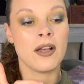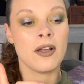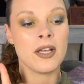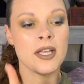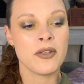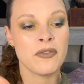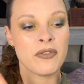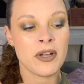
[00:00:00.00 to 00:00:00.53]

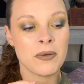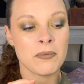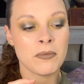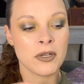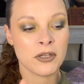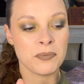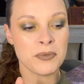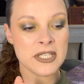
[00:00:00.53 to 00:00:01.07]
If I'm
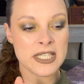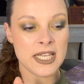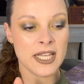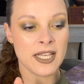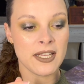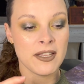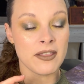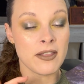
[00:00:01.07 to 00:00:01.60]
not
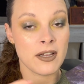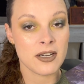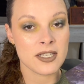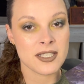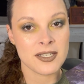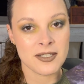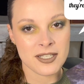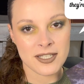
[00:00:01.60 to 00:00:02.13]
mistaken, there are
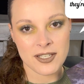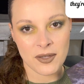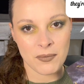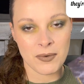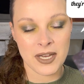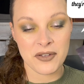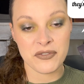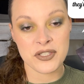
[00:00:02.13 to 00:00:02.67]
still some
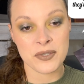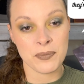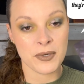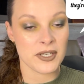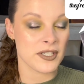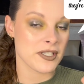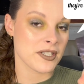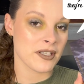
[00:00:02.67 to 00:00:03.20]
left,
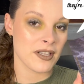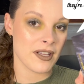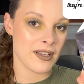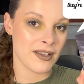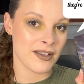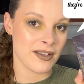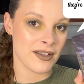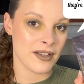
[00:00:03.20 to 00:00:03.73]
but
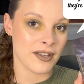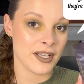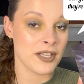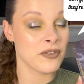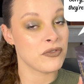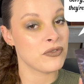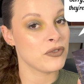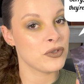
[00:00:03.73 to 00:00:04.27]

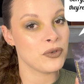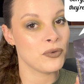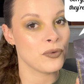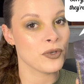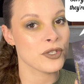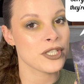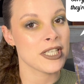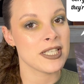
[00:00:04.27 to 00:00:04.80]
if you
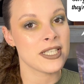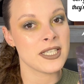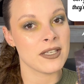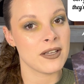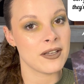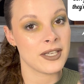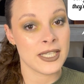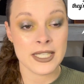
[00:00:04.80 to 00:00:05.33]
want it,
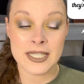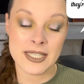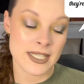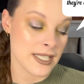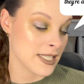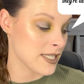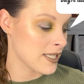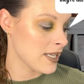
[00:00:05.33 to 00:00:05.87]
it
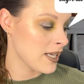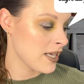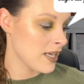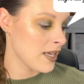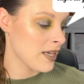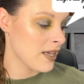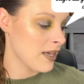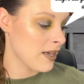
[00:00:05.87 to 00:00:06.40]
is
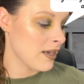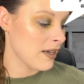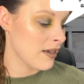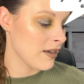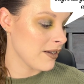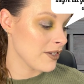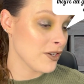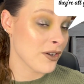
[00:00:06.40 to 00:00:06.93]

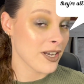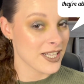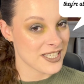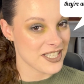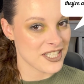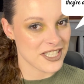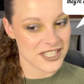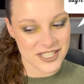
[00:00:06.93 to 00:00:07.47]
your last
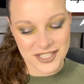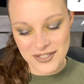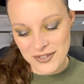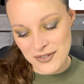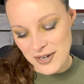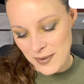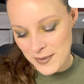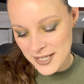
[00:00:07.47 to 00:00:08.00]
chance to
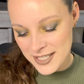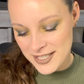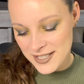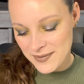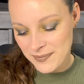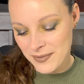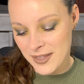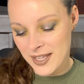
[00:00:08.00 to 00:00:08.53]
grab it.
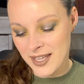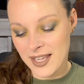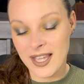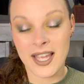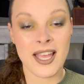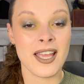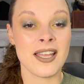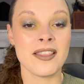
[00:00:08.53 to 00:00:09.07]

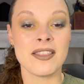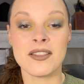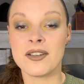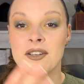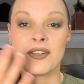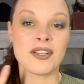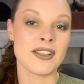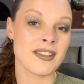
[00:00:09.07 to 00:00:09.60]
And the
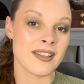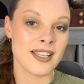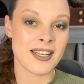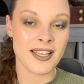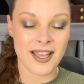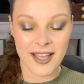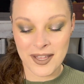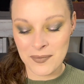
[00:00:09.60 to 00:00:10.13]
look that
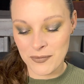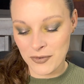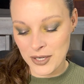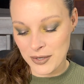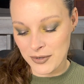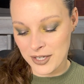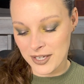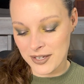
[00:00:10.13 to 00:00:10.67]
I'm
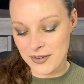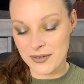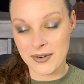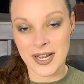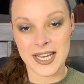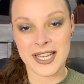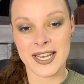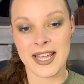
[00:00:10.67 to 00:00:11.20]
wearing
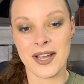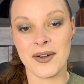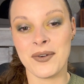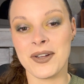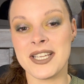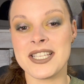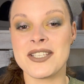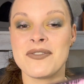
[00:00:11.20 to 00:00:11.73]
right now
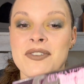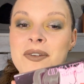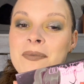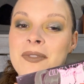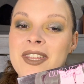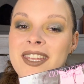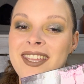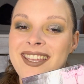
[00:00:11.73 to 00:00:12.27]
is from
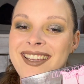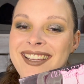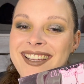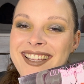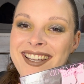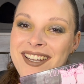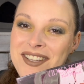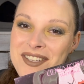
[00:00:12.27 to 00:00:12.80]
the
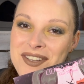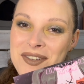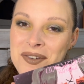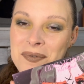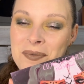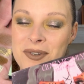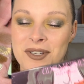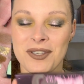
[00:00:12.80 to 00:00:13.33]
Not
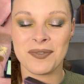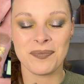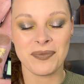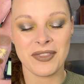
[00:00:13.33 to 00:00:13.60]
Normal,